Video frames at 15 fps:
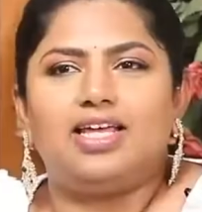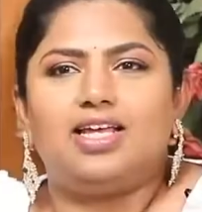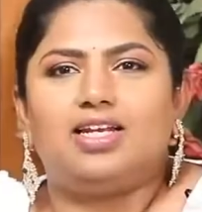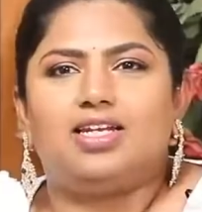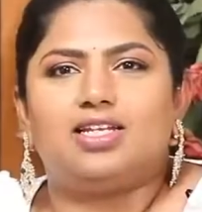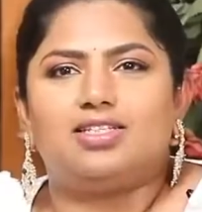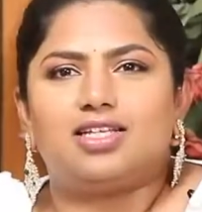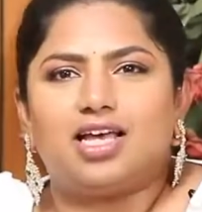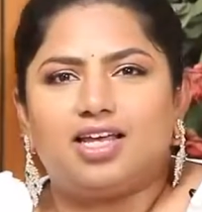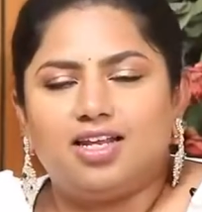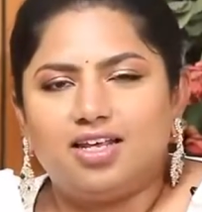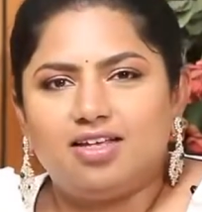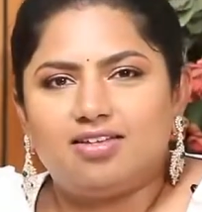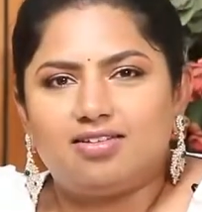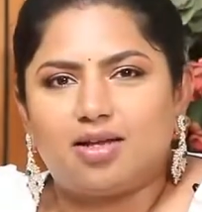think
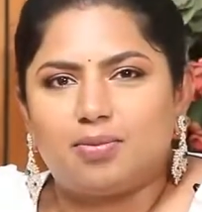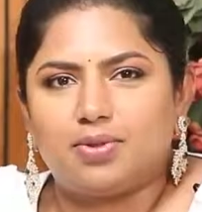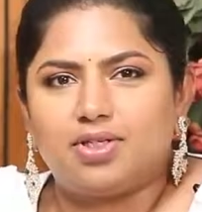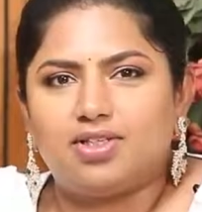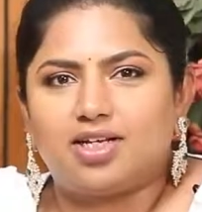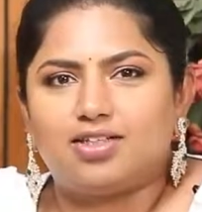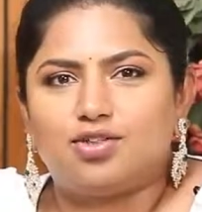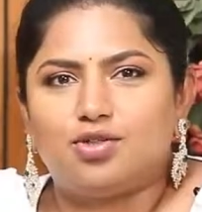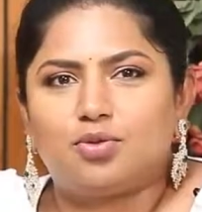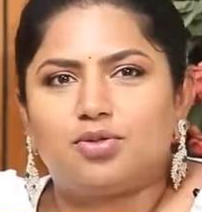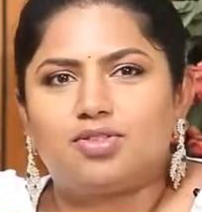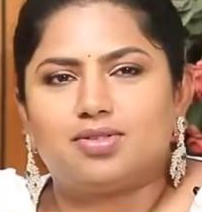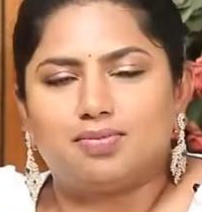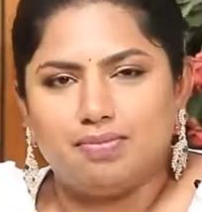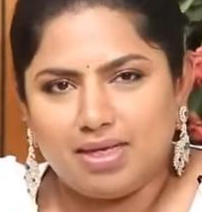designing is something that
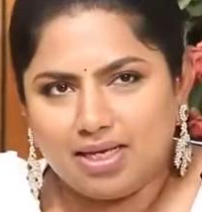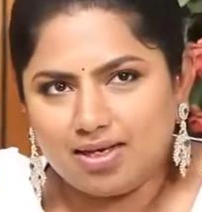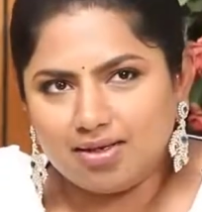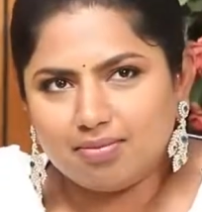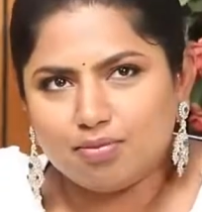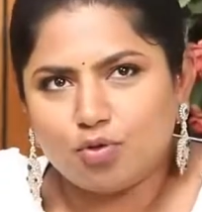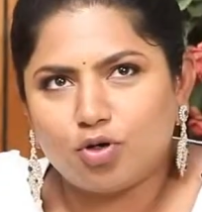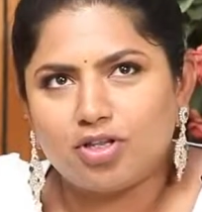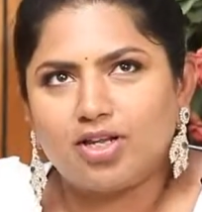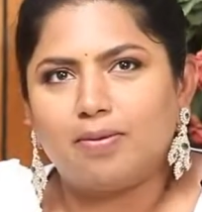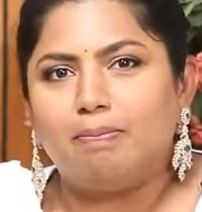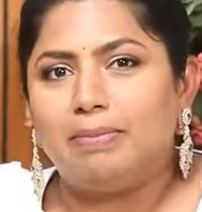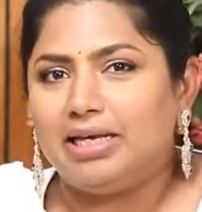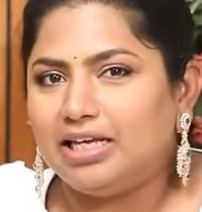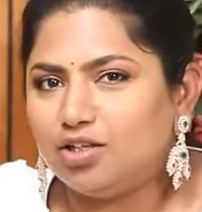chose me more
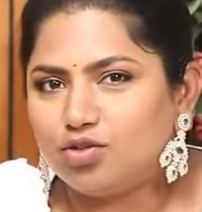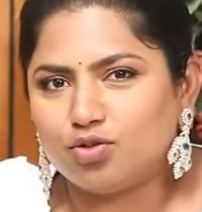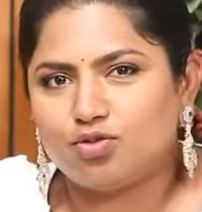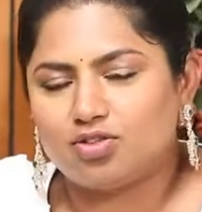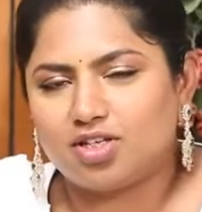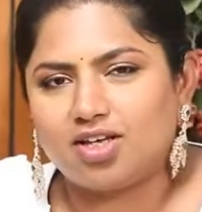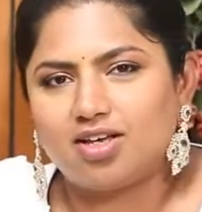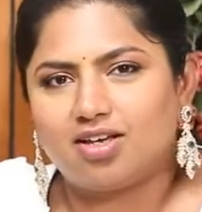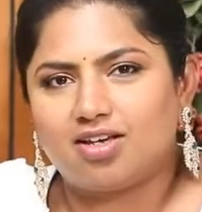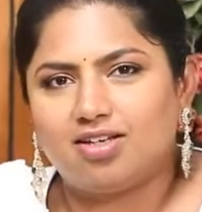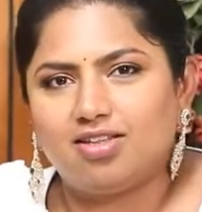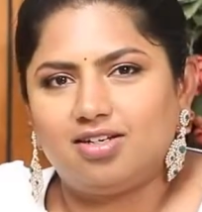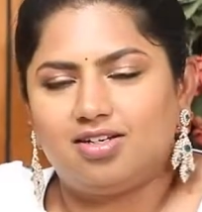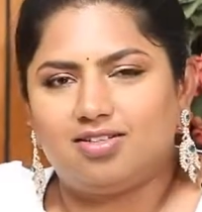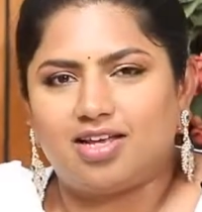than me choosing
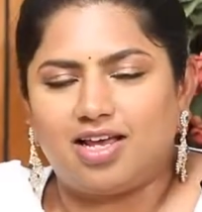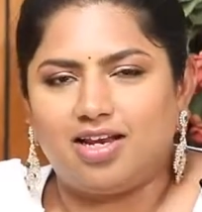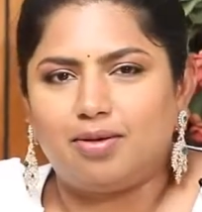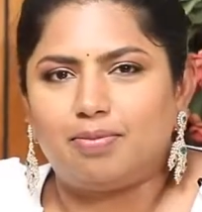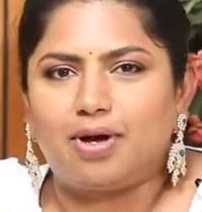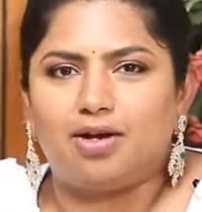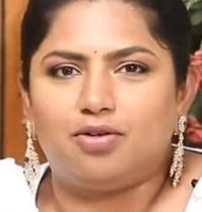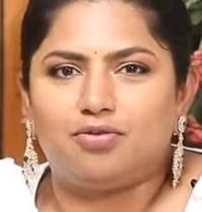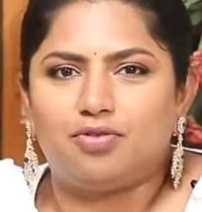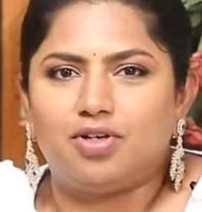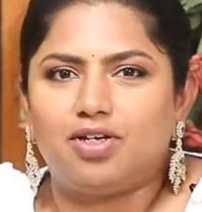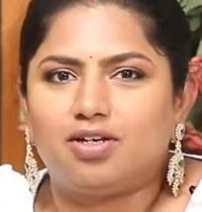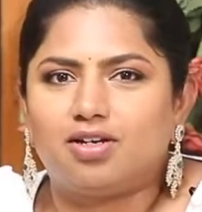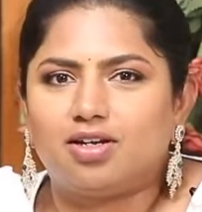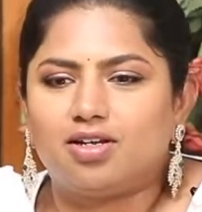the designing part of
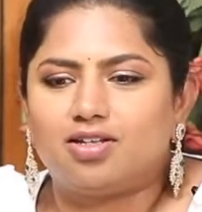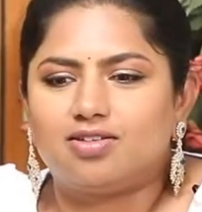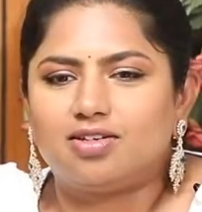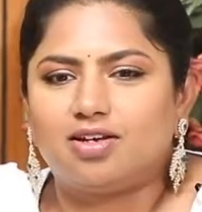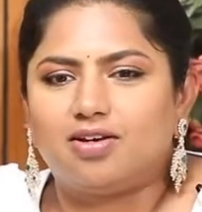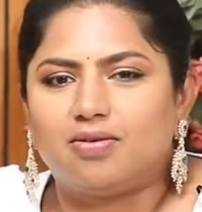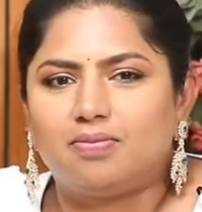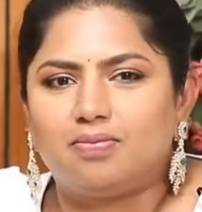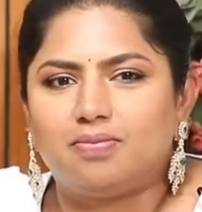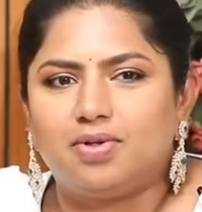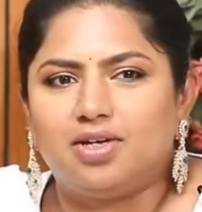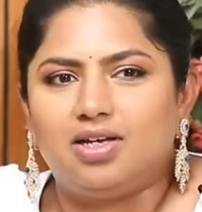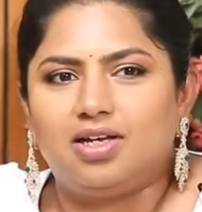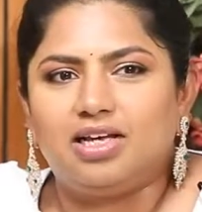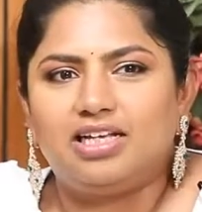it. It's a
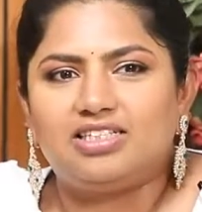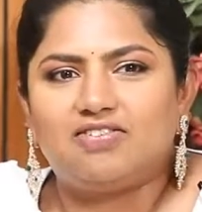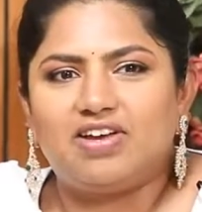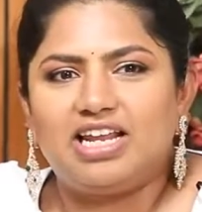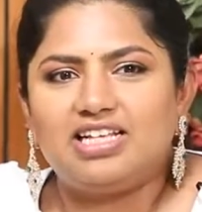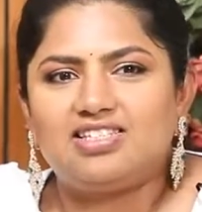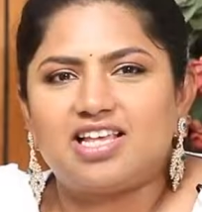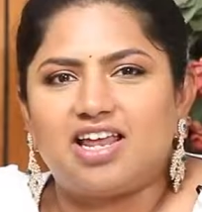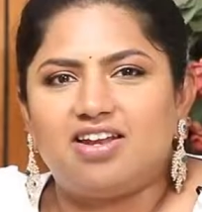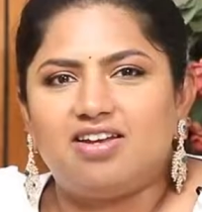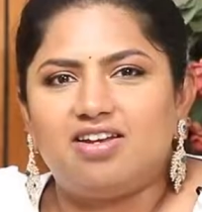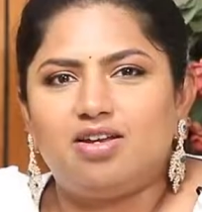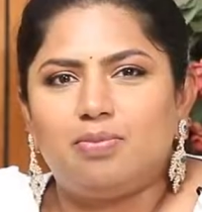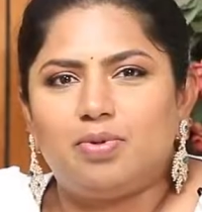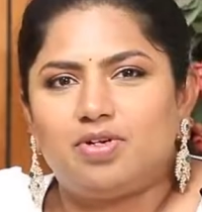very
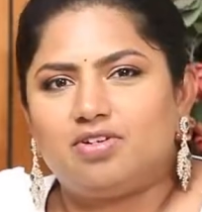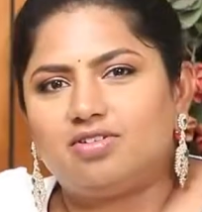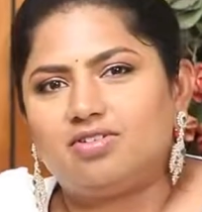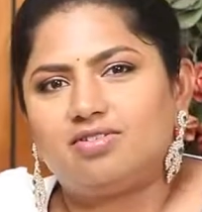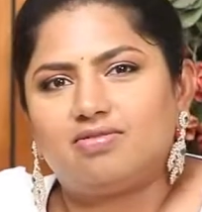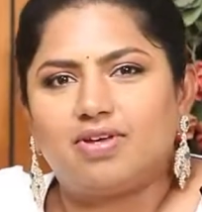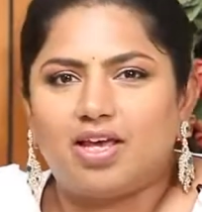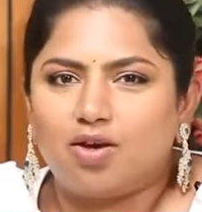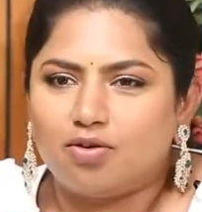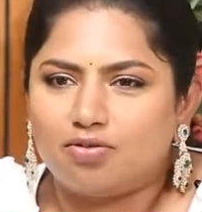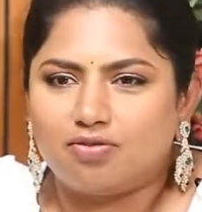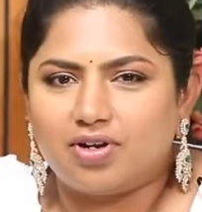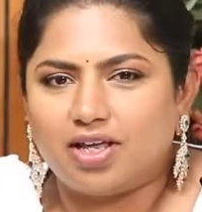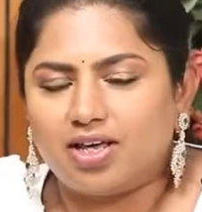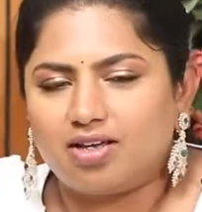serendipitous way
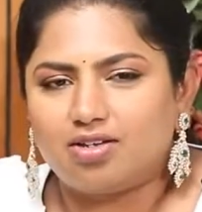of